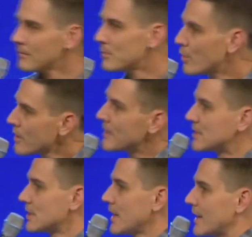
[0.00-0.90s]
But what am I
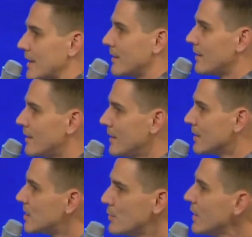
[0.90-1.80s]
saying?
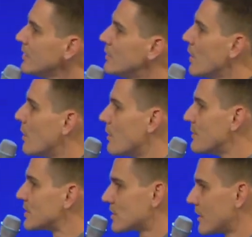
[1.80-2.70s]
See, we didn't know when
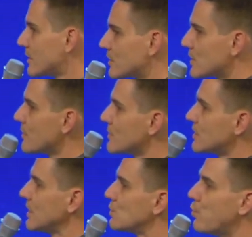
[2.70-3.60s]
we started to sow those
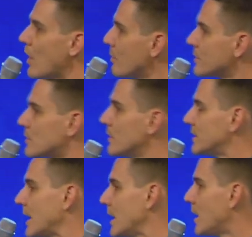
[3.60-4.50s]
seeds what was going to
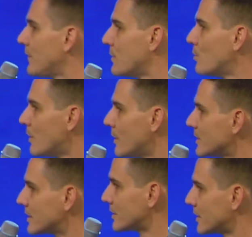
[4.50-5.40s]
take off and what
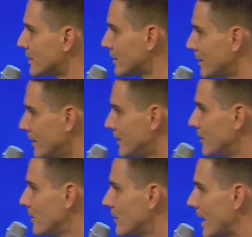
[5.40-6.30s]
wasn't. You
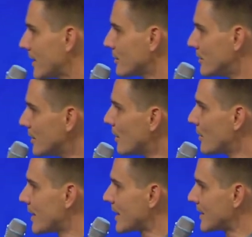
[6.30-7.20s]
know, I don't
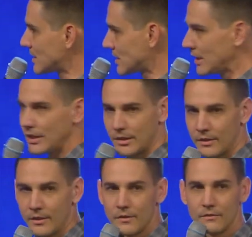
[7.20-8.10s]
know that I see
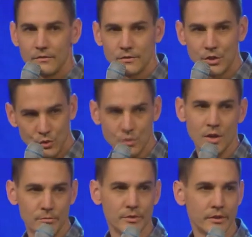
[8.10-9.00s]

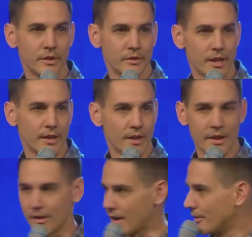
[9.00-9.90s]
cucumber in there yet.
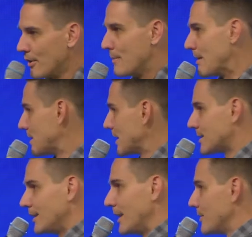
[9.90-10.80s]
I don't know. Maybe
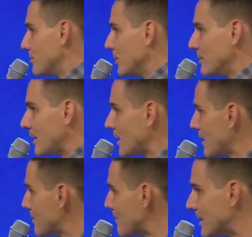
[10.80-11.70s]
that's a later blooming
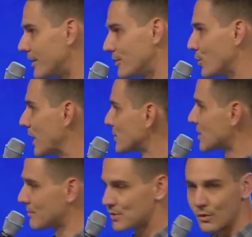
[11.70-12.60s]
thing. Maybe underground
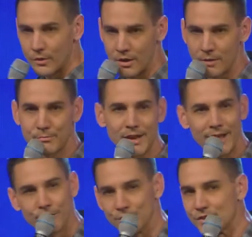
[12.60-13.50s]
something's going on, but
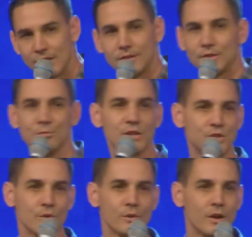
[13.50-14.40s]
I don't see too
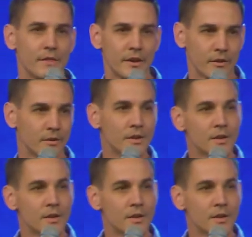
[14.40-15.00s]
much going on there.